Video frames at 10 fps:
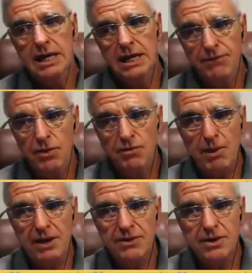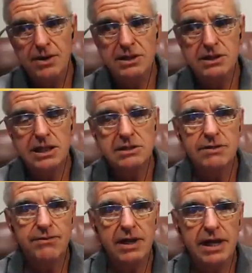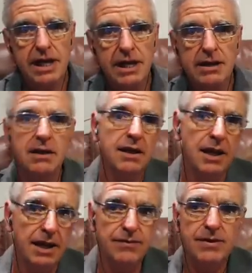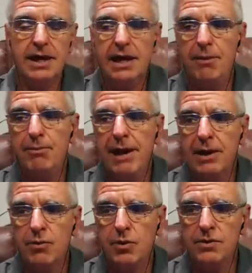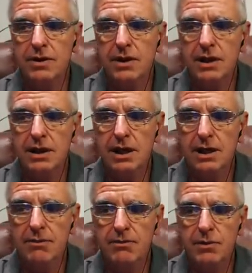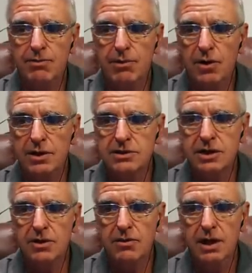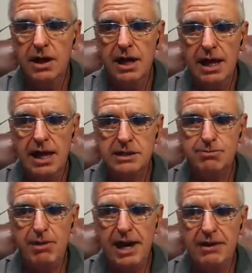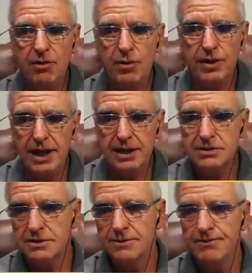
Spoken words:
give you about 30 seconds to fill it in, and then come back with a reply. So it's bad on us.